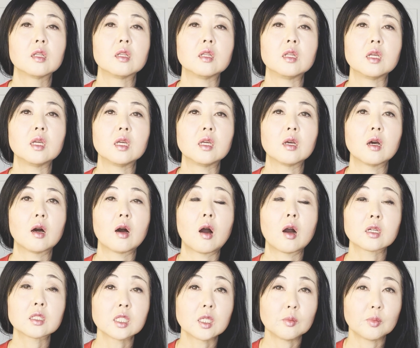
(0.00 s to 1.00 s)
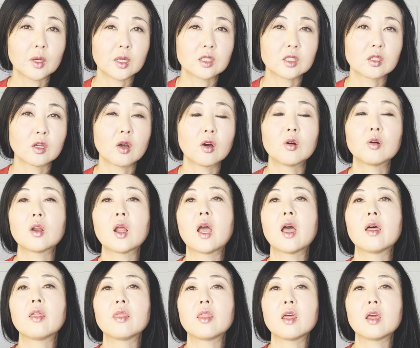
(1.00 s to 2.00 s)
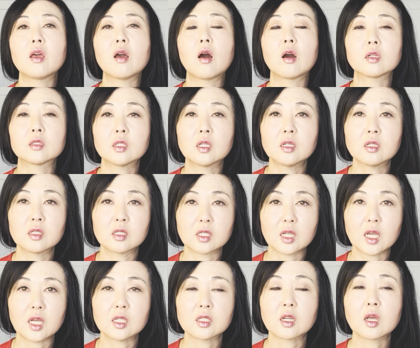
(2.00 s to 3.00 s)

the oxybenzone, and the octinoxate,